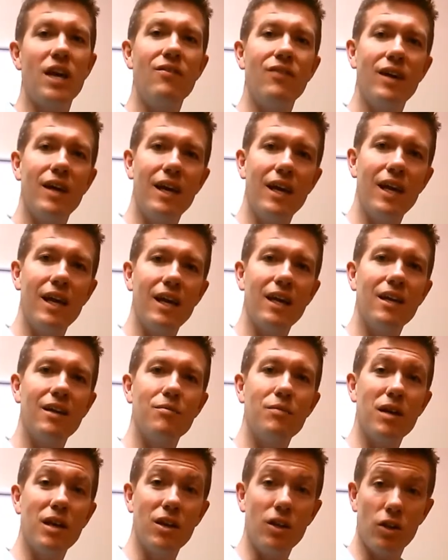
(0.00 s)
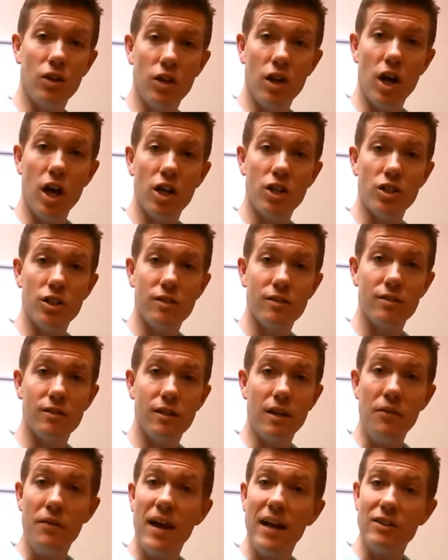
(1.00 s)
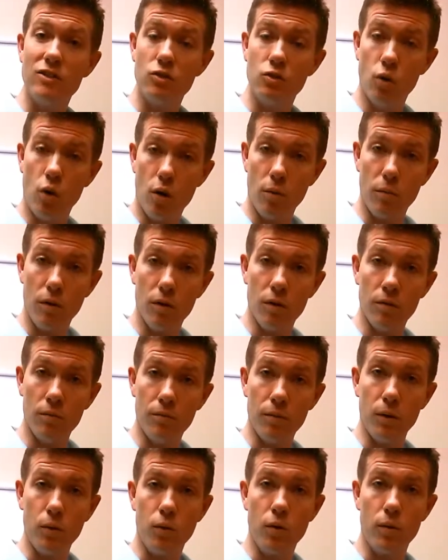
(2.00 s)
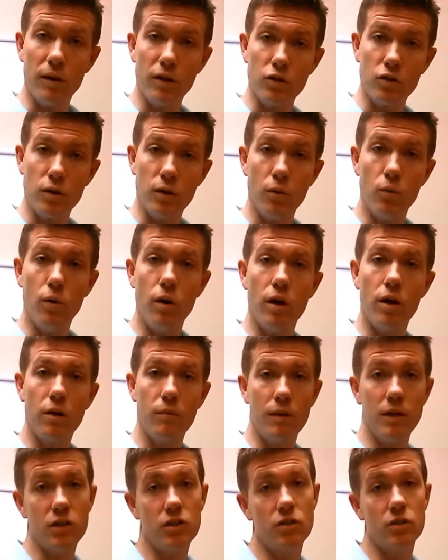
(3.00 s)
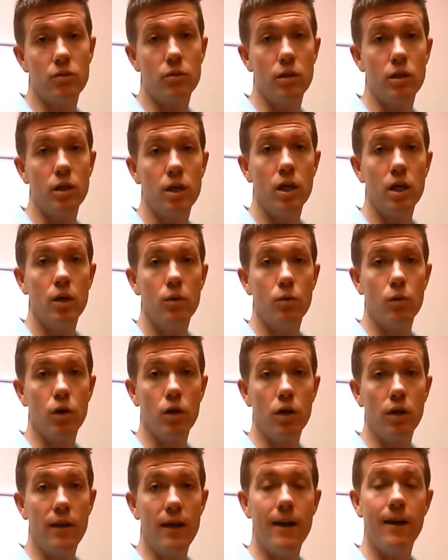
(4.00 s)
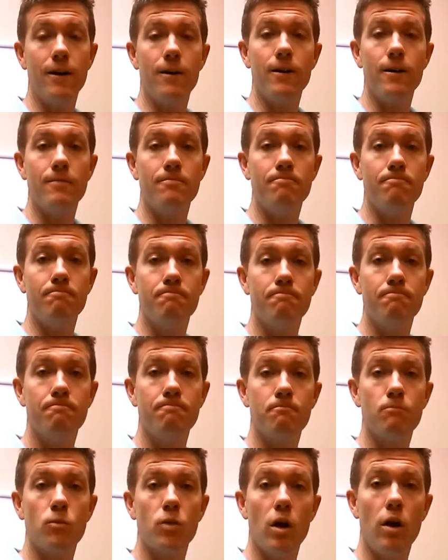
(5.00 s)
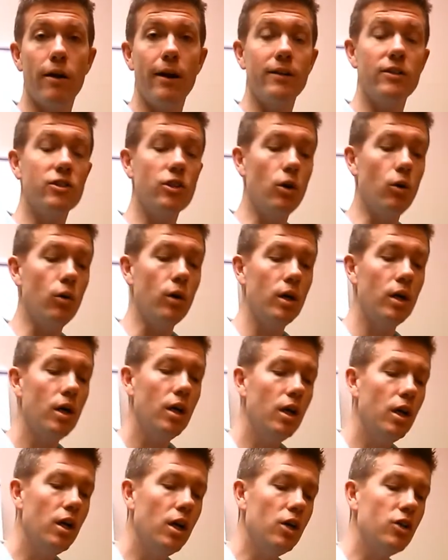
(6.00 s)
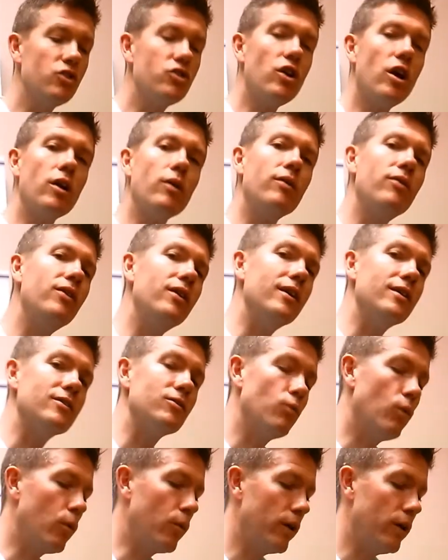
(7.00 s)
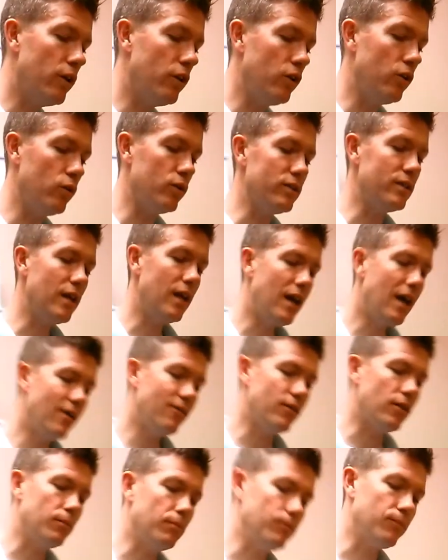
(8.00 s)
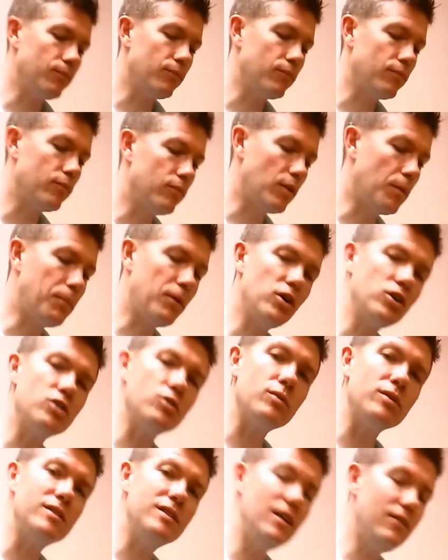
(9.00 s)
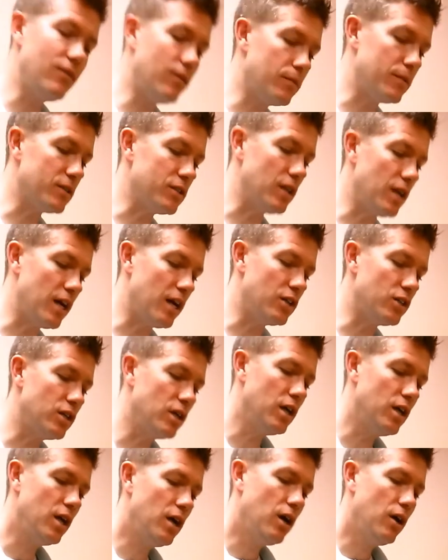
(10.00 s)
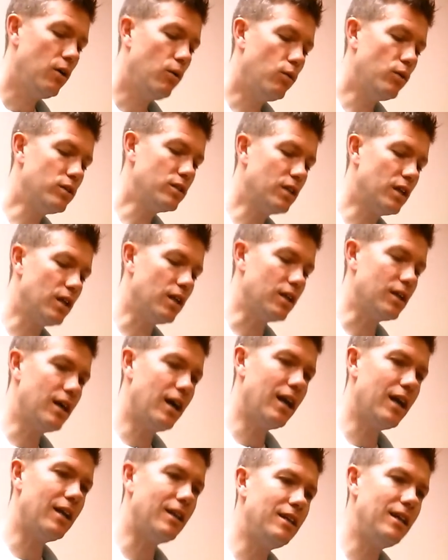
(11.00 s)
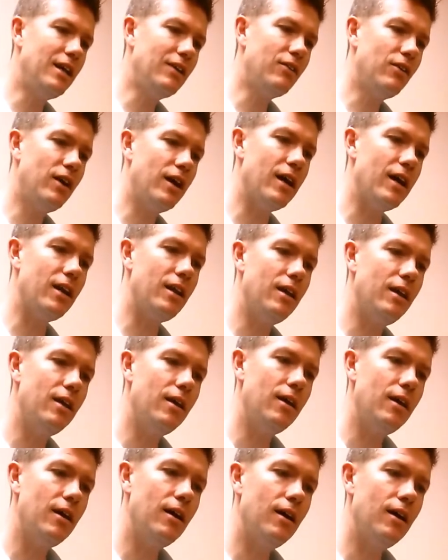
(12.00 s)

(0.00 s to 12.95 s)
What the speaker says: have a headache, make you a little nauseous. And that's normal, but we want to make sure you get water to make sure we're good in that area. All right, so starting with this, what we're going to do is have the person receiving the massage, we're just going to kind of take their head,